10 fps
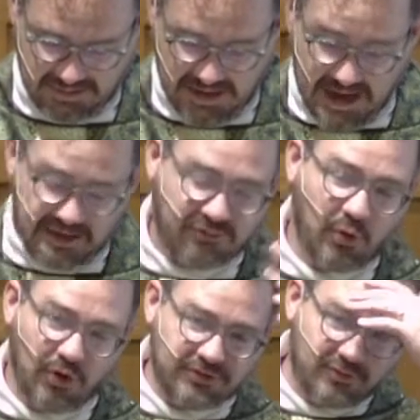And of
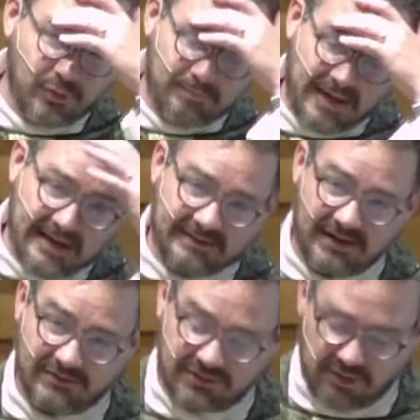course, if we pay
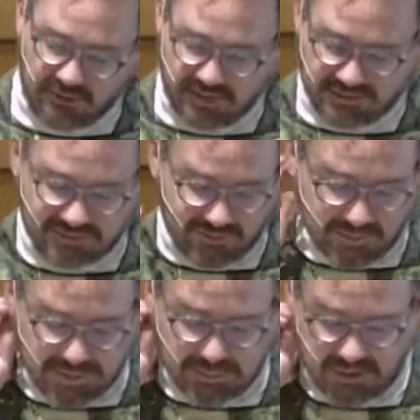attention to the rest of the
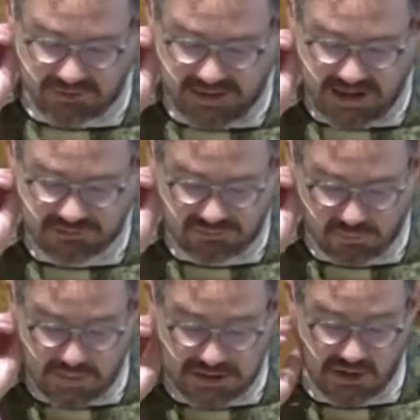biblical text,
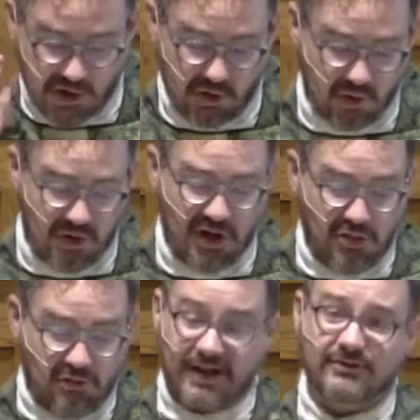we know
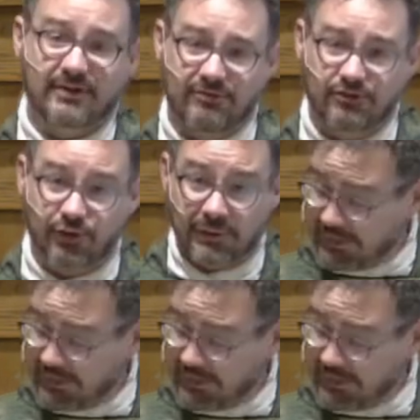the rest of the story.